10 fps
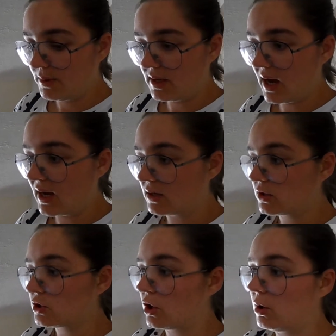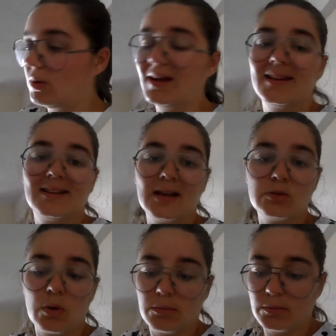But yeah, so
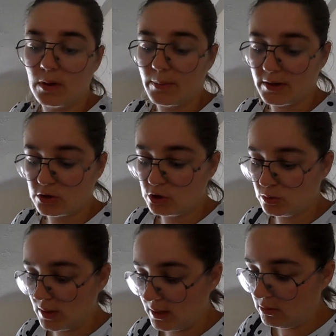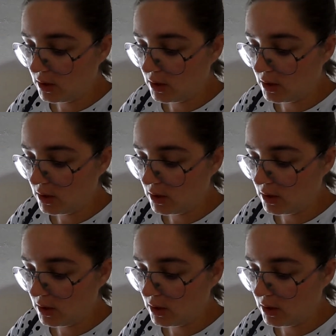that's what I'm about to do now.